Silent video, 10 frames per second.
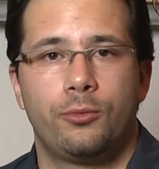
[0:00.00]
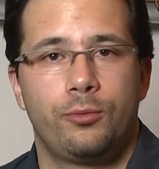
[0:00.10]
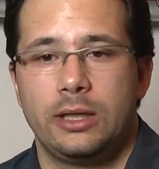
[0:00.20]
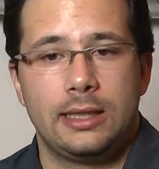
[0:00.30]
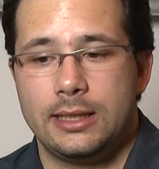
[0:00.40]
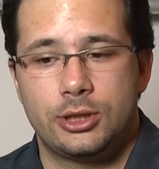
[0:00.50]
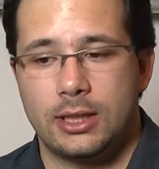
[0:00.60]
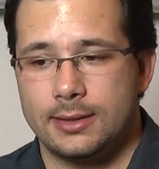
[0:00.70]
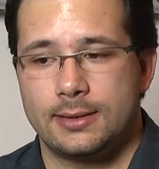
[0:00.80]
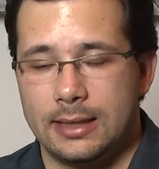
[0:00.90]
really
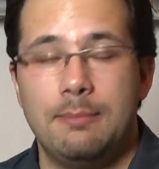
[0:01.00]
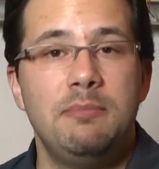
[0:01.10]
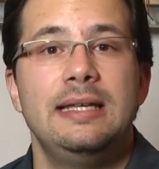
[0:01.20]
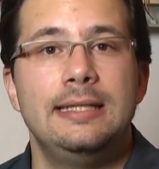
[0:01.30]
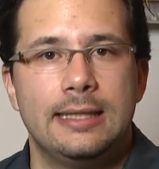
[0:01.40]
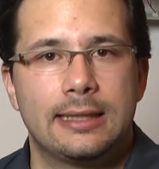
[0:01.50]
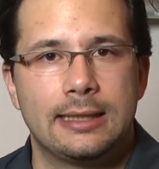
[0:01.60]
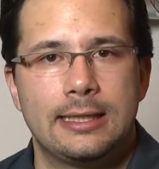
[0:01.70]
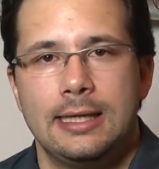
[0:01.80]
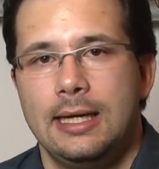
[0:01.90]
just
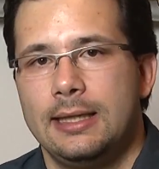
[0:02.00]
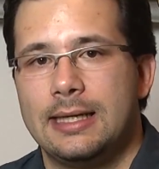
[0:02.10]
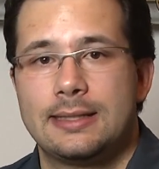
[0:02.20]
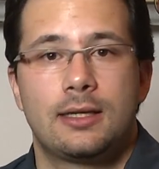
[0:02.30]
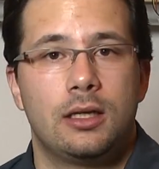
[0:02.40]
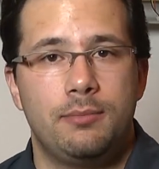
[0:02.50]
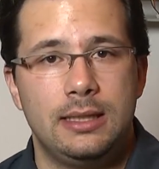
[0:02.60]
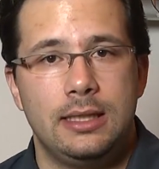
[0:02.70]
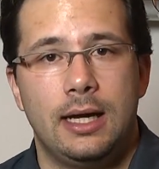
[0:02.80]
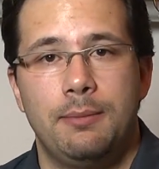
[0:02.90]
immediately. That's going to
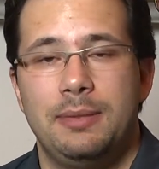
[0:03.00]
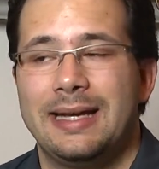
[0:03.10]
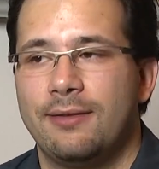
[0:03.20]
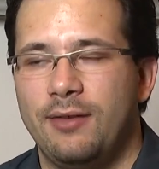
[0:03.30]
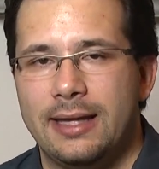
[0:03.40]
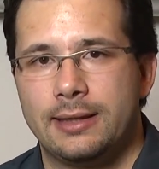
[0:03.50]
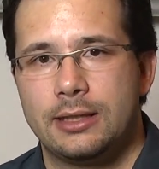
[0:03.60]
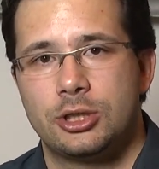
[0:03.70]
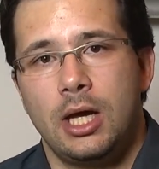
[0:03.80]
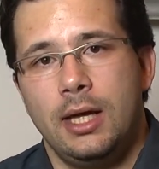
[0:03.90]
be a big
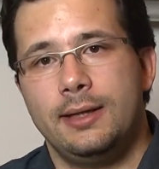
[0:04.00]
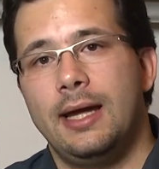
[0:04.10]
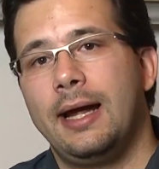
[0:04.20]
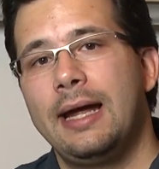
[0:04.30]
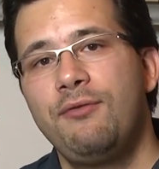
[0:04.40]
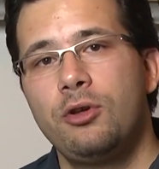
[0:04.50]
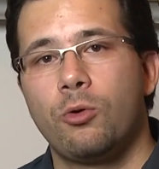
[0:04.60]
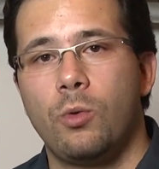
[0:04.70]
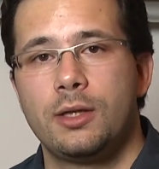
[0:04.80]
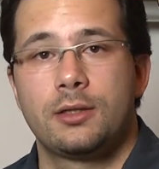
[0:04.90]
advantage. The
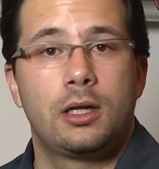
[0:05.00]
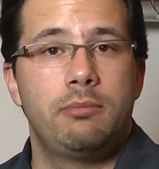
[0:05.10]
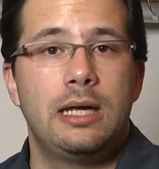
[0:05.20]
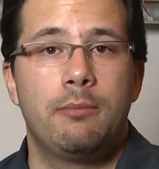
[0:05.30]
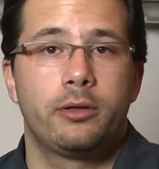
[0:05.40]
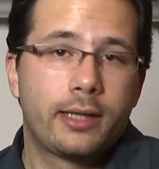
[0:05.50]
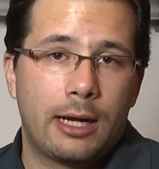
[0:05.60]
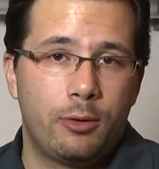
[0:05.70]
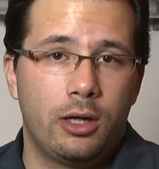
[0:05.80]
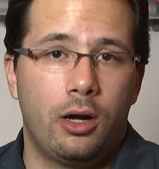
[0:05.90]
heavier ones are going to be able to
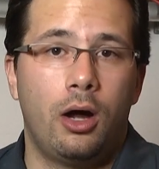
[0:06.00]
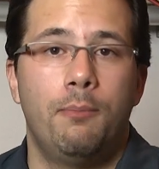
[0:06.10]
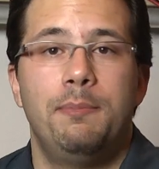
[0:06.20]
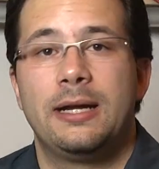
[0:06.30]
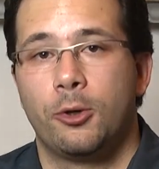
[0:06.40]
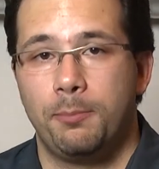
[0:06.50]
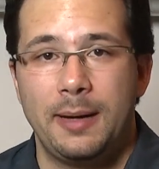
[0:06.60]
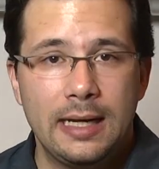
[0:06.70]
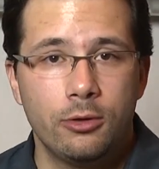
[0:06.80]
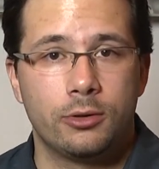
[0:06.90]
carry a bigger
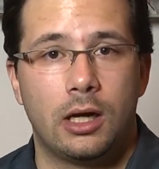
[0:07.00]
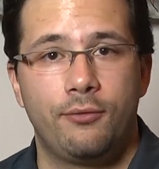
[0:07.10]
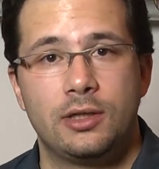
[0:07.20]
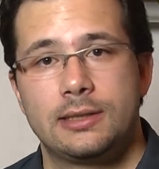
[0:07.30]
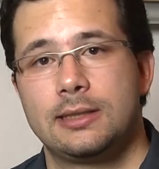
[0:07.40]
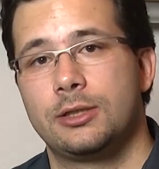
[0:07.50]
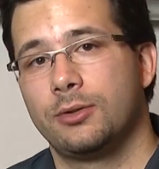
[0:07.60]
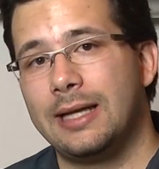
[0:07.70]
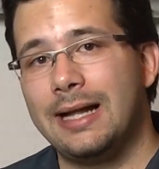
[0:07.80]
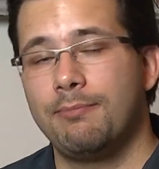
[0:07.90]
payload, obviously, so
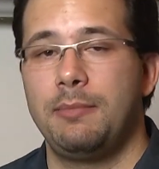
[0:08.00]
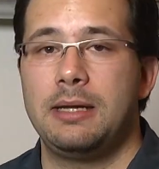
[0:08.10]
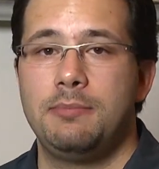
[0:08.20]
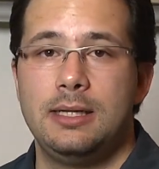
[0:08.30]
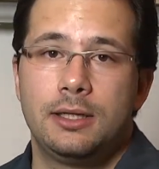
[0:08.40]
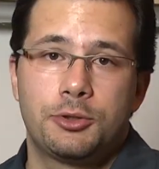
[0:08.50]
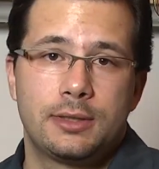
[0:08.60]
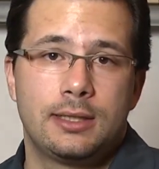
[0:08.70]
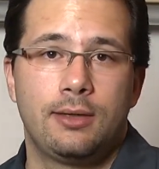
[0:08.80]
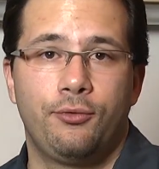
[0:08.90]
that may be
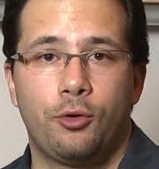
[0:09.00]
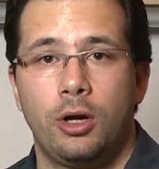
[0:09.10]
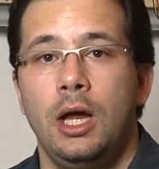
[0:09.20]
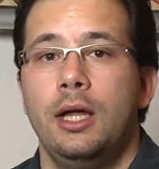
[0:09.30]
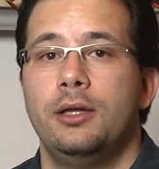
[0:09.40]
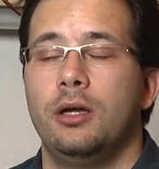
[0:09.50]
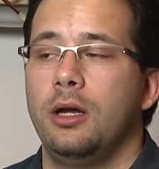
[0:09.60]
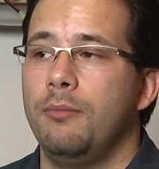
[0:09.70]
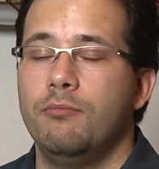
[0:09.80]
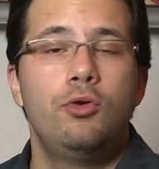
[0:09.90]
interesting for
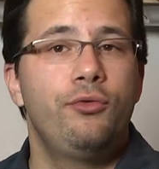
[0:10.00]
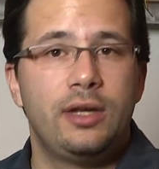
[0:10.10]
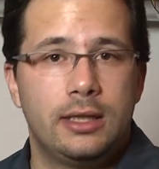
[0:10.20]
the movie